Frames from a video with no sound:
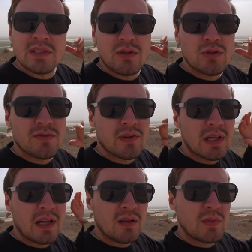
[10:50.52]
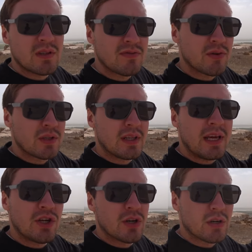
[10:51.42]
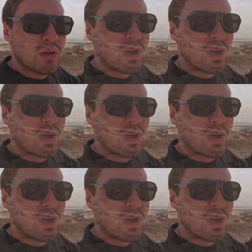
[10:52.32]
as a useful element for the nature.